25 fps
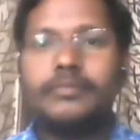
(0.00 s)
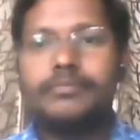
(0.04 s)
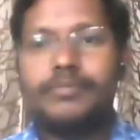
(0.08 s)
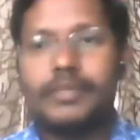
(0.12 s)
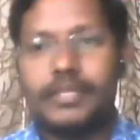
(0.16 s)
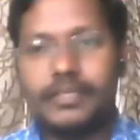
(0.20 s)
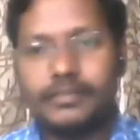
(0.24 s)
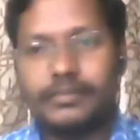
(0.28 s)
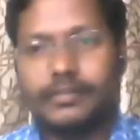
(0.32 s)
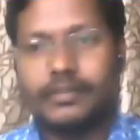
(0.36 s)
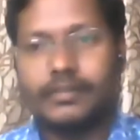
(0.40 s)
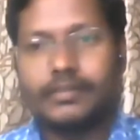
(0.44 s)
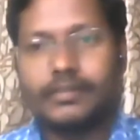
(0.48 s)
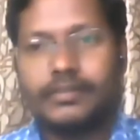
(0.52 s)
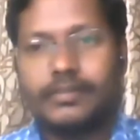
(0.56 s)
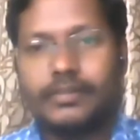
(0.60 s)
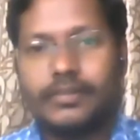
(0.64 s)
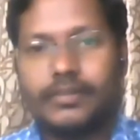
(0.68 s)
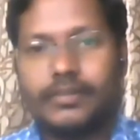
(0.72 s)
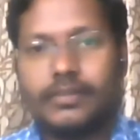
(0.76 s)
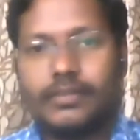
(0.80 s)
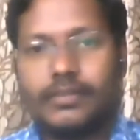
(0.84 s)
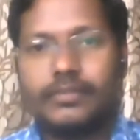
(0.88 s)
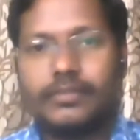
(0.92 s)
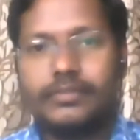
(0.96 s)
person.
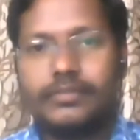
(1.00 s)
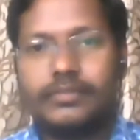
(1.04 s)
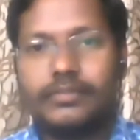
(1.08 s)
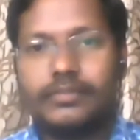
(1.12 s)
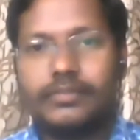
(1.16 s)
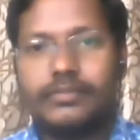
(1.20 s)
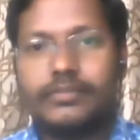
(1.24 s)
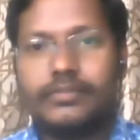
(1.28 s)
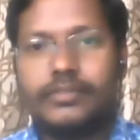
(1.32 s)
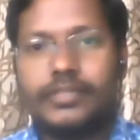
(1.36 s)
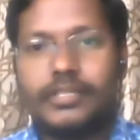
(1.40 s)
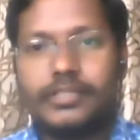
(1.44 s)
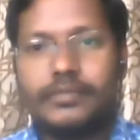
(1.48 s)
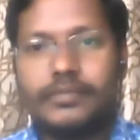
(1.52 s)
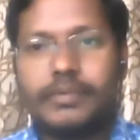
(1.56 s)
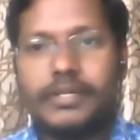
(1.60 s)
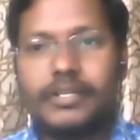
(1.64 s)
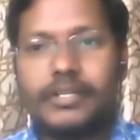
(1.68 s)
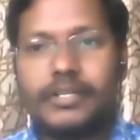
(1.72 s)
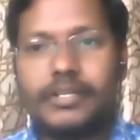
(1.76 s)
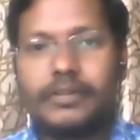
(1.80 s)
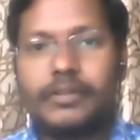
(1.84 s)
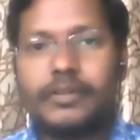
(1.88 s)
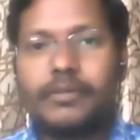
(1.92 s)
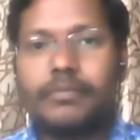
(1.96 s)
So this
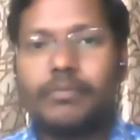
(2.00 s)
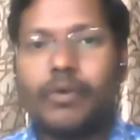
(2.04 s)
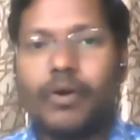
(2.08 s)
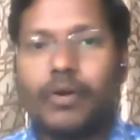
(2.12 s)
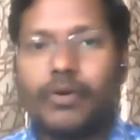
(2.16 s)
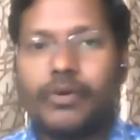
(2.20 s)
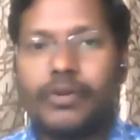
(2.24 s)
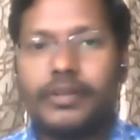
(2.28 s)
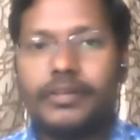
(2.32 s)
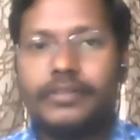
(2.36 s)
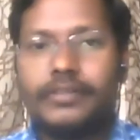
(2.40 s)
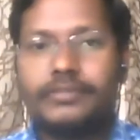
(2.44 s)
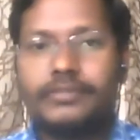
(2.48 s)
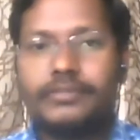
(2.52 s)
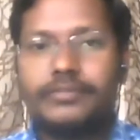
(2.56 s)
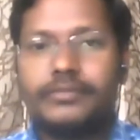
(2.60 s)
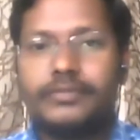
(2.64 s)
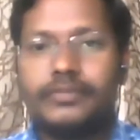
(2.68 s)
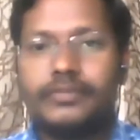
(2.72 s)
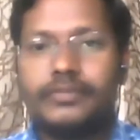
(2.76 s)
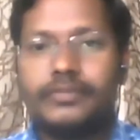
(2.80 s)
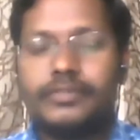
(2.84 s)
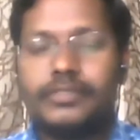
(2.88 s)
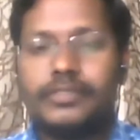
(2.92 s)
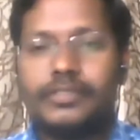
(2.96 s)
particular model,
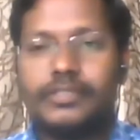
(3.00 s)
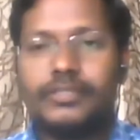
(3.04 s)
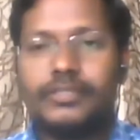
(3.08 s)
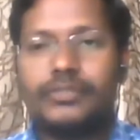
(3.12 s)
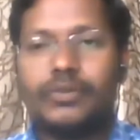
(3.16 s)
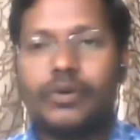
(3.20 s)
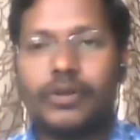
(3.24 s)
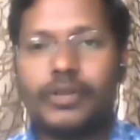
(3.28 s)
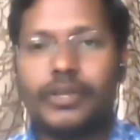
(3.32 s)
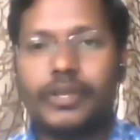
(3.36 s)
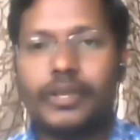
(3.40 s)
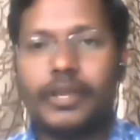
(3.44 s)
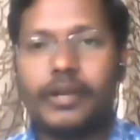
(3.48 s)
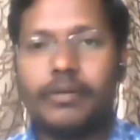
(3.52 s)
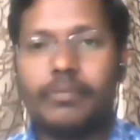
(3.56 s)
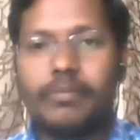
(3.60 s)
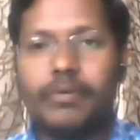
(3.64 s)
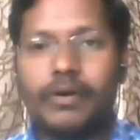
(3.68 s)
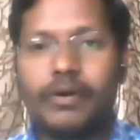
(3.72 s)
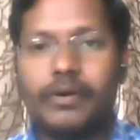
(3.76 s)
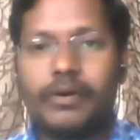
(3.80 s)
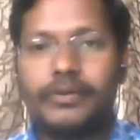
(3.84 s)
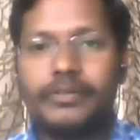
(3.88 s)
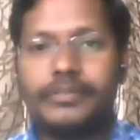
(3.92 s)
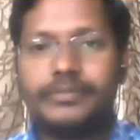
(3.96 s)
it is talking
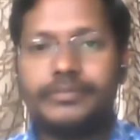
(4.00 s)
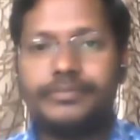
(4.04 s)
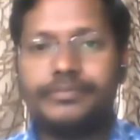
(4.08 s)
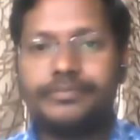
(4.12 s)
about